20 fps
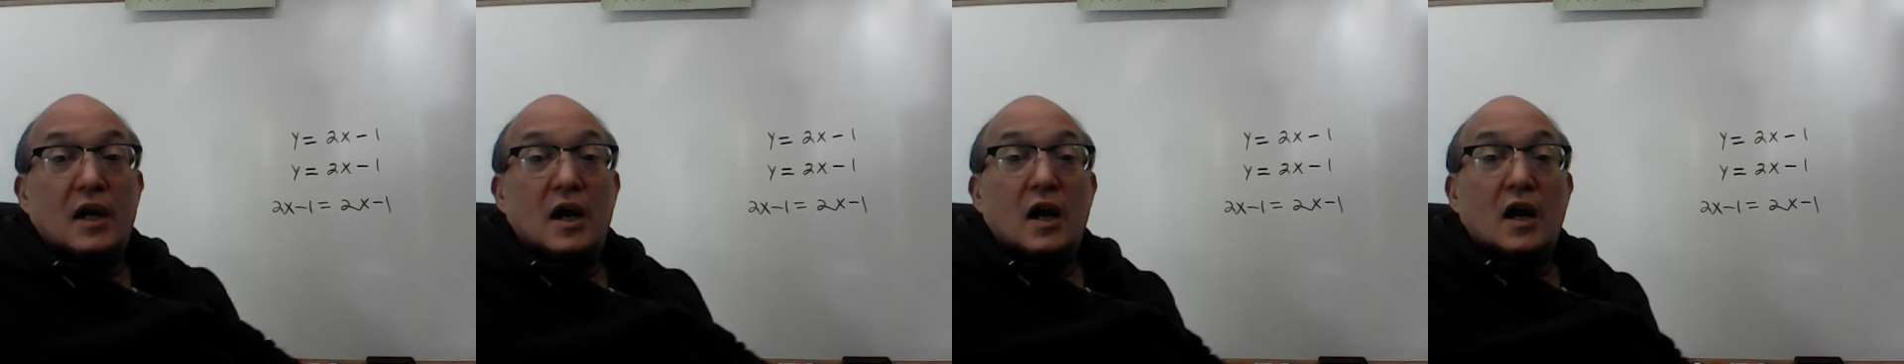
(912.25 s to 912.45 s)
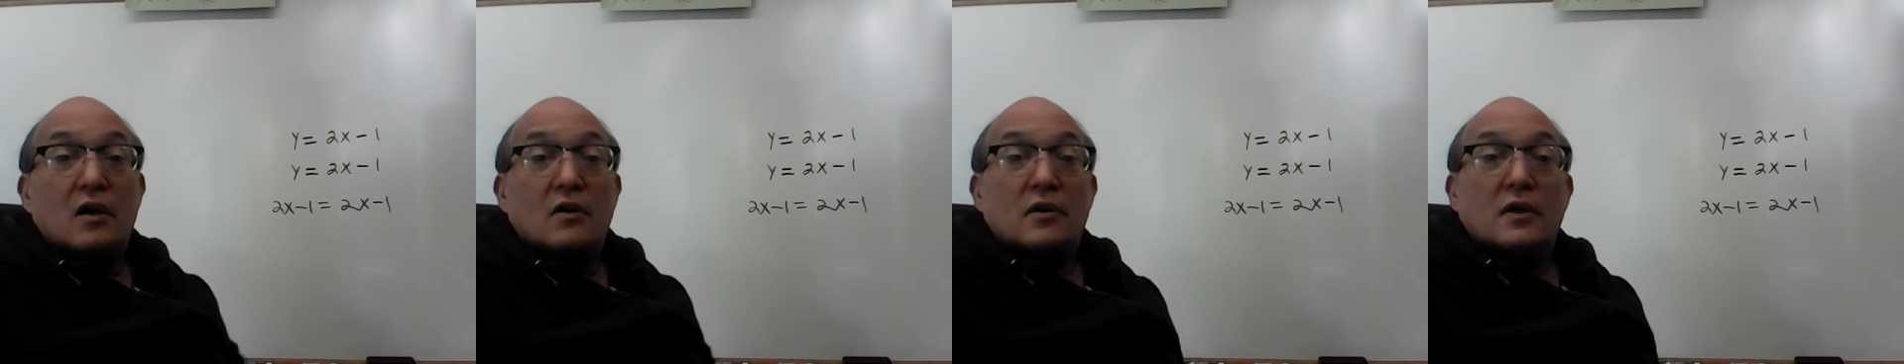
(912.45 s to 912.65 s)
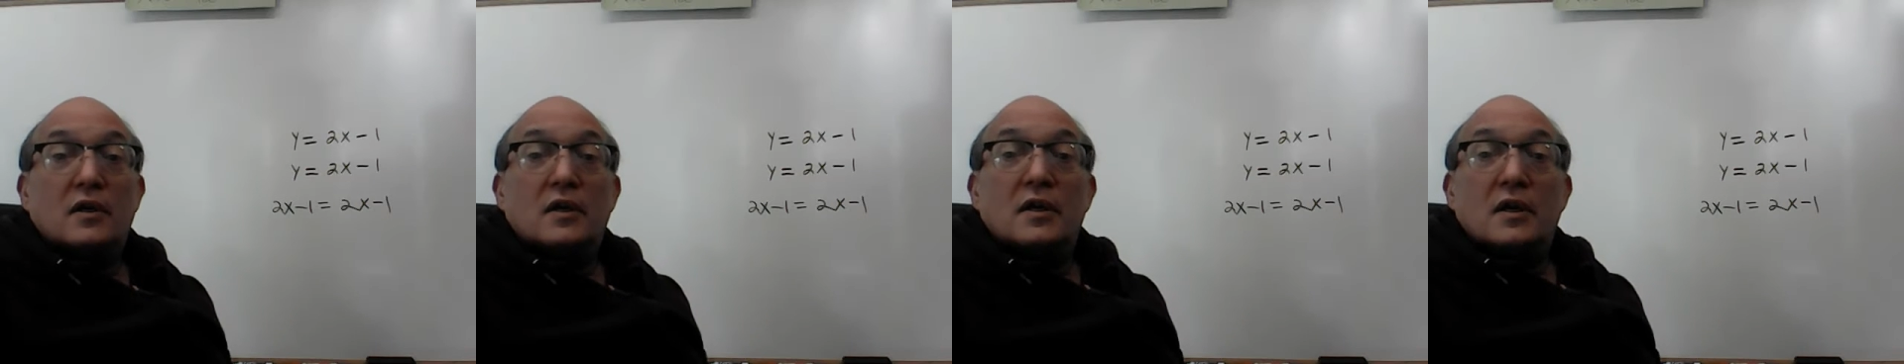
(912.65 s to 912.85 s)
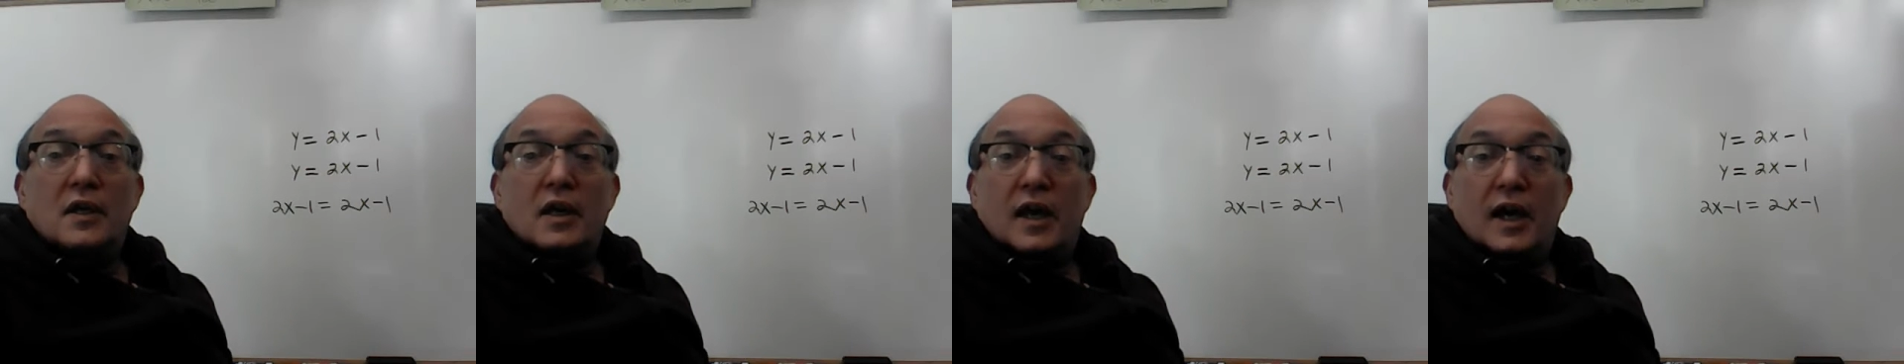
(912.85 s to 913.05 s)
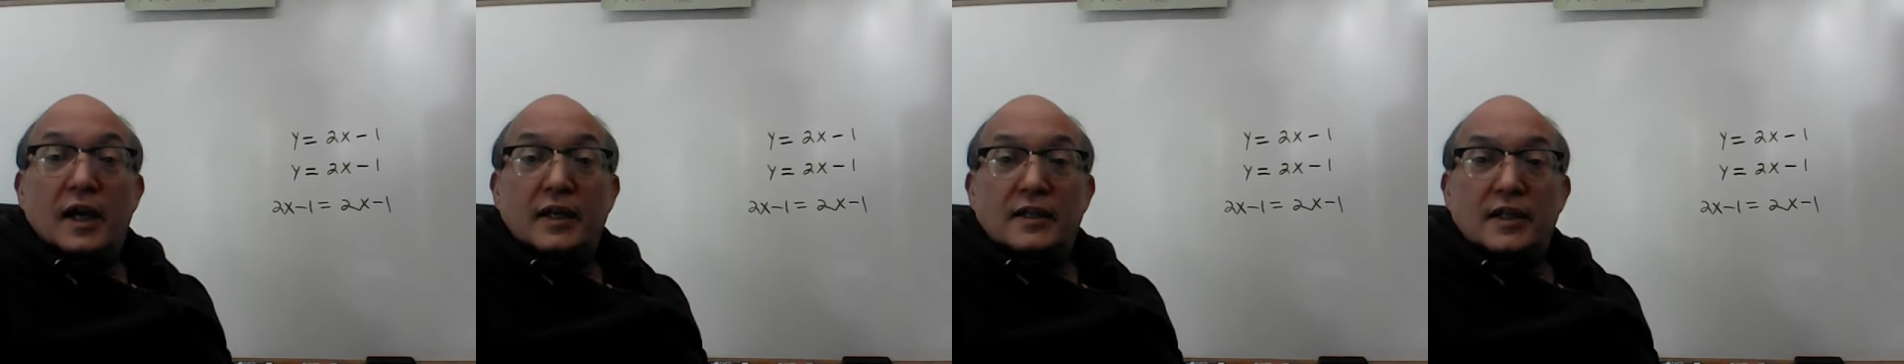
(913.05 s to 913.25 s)
are
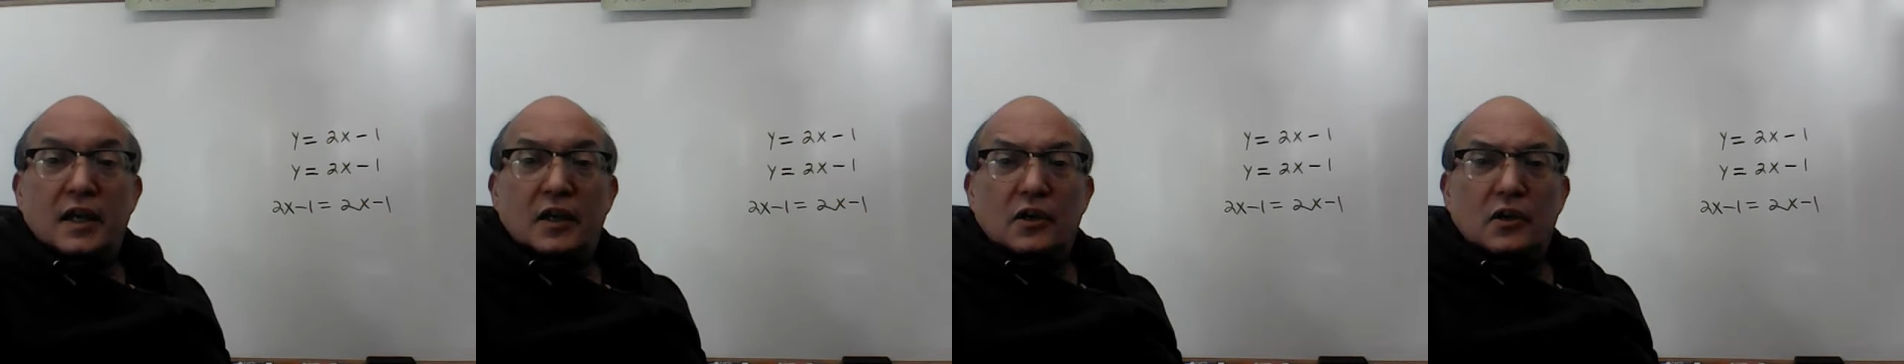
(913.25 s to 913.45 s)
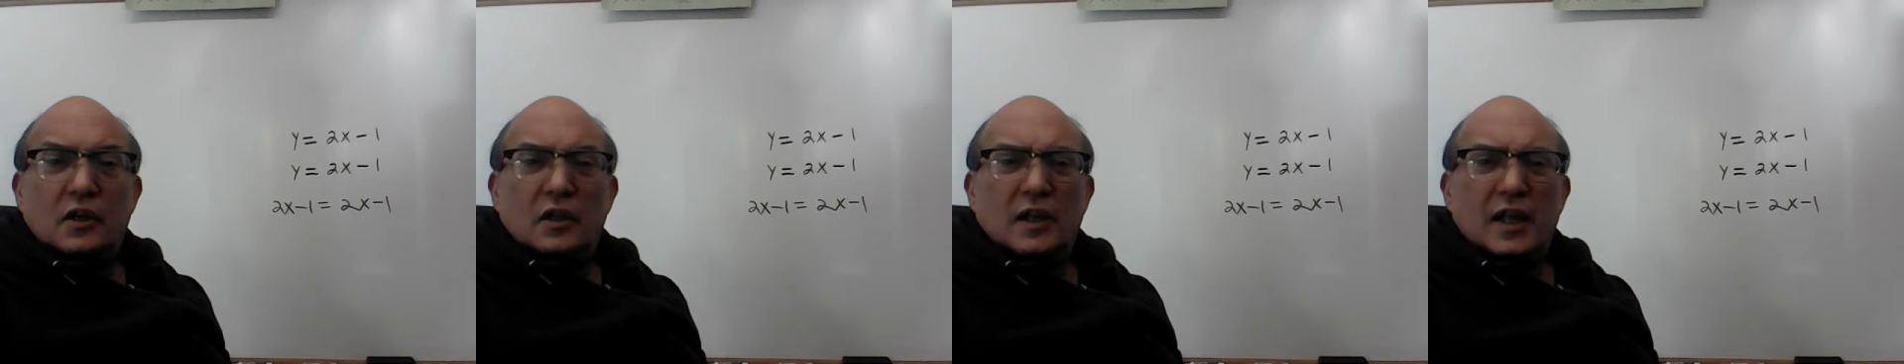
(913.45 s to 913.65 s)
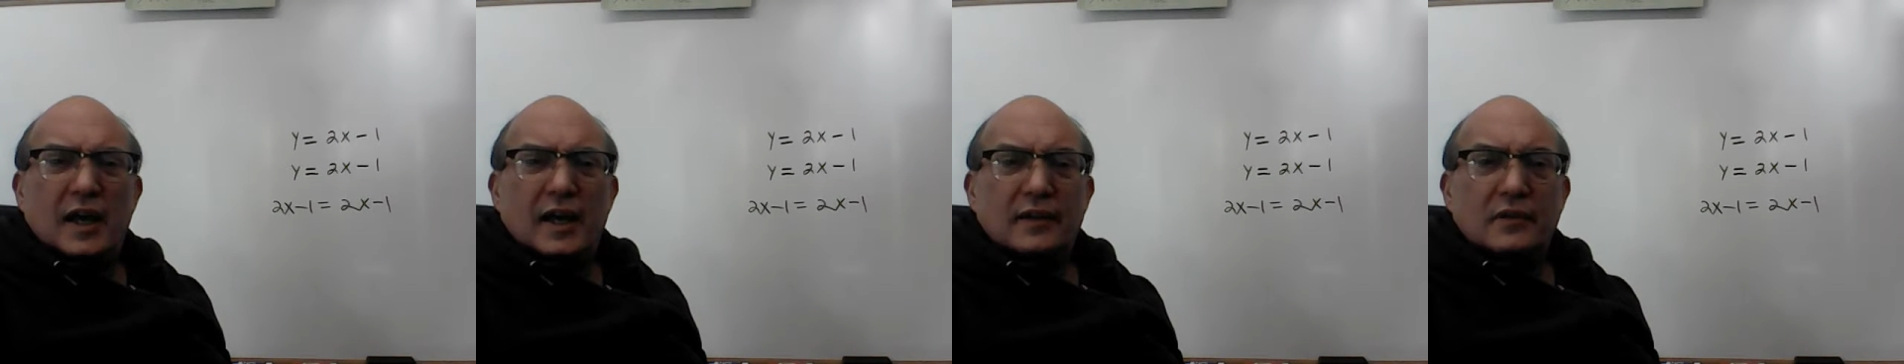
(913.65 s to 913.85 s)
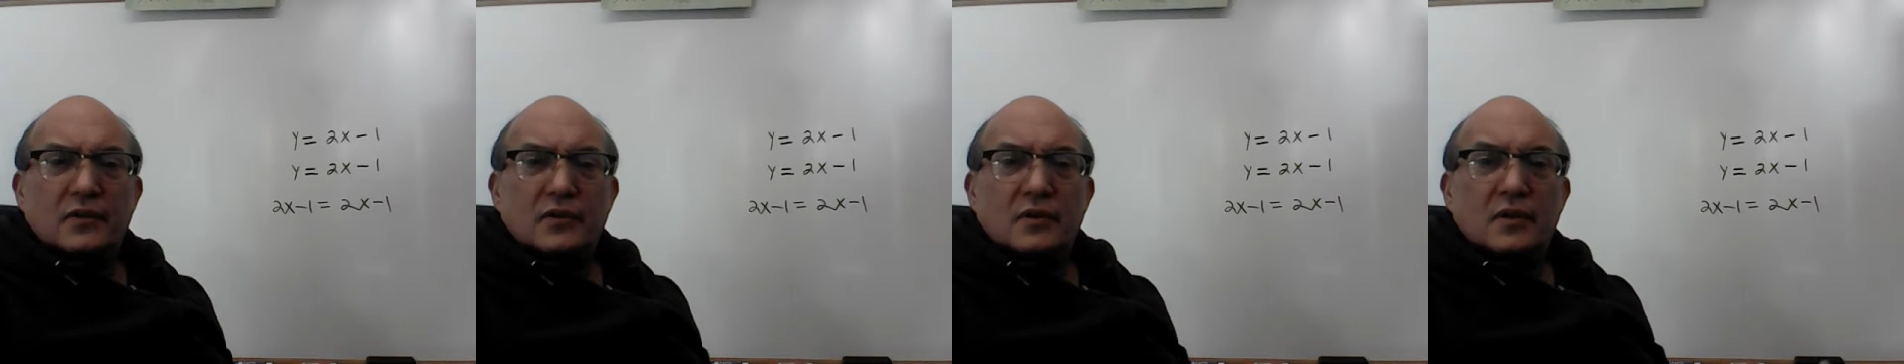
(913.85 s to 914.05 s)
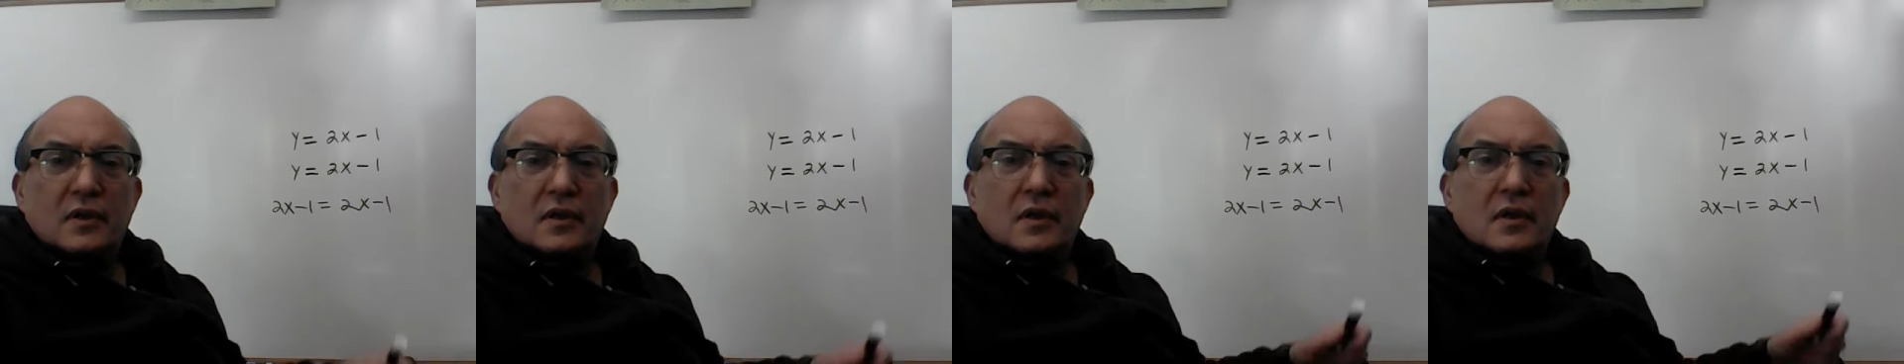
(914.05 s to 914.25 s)
identical
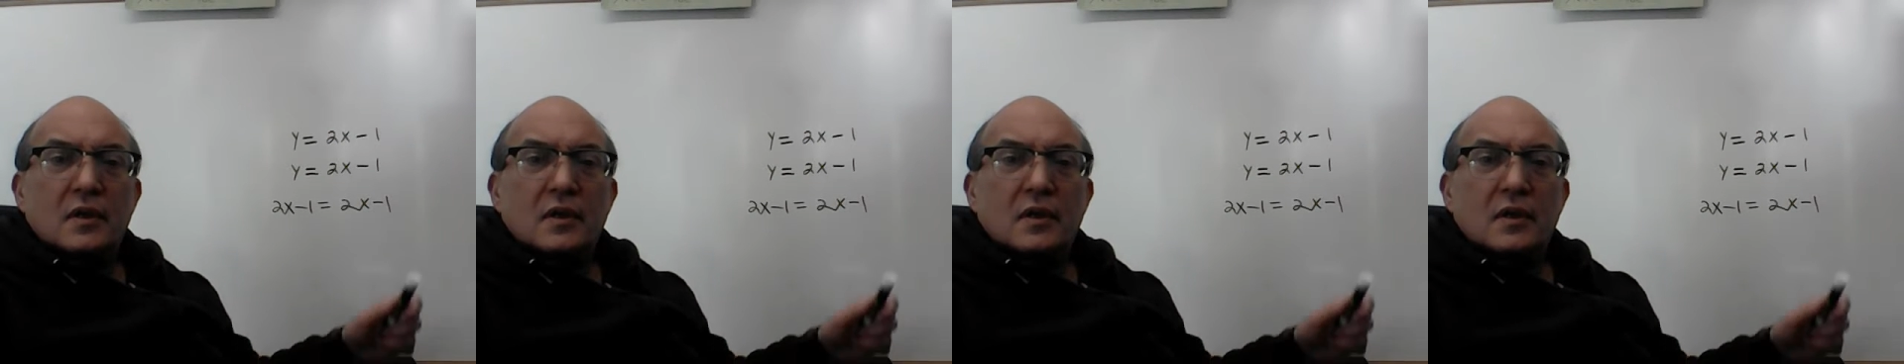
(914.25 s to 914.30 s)
lines.